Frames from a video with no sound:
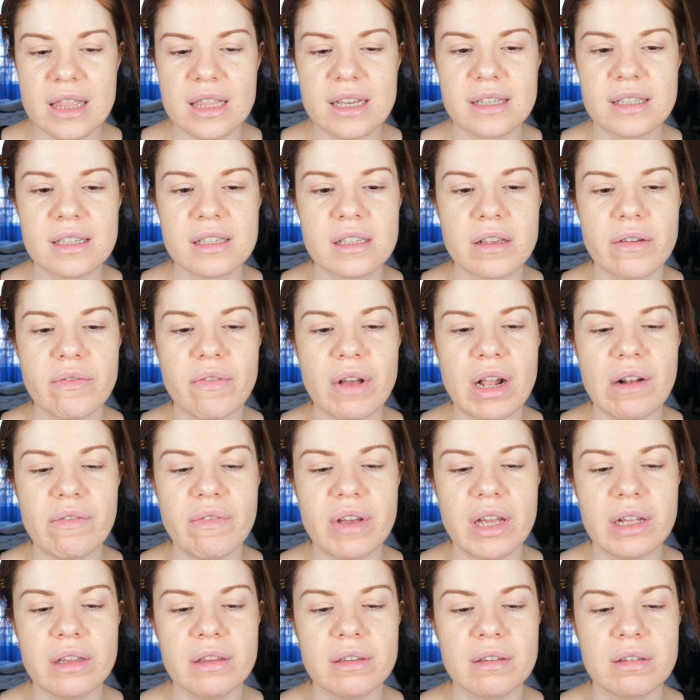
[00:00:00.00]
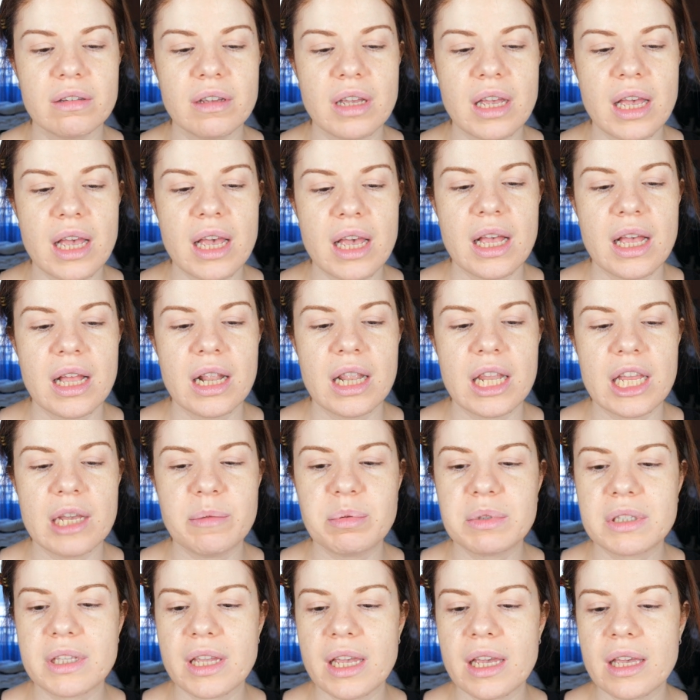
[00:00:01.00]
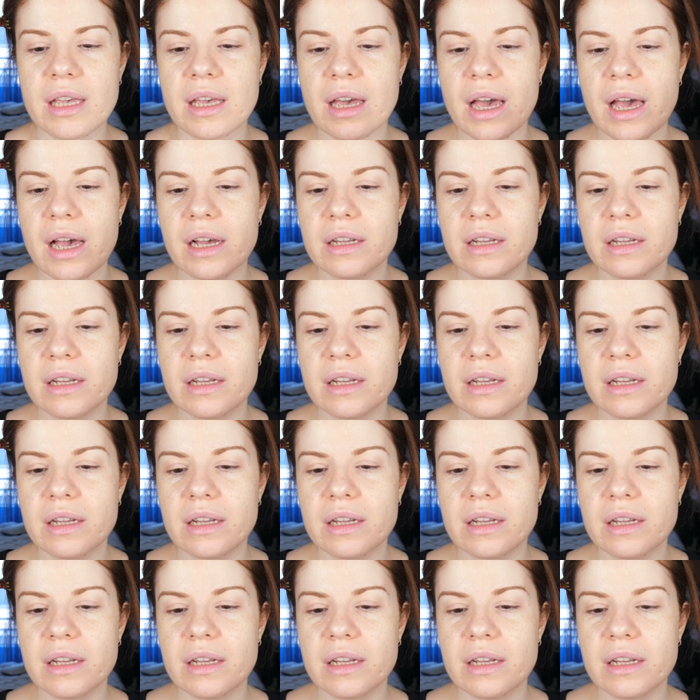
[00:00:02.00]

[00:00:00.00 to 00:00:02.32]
This is a velvet lipstick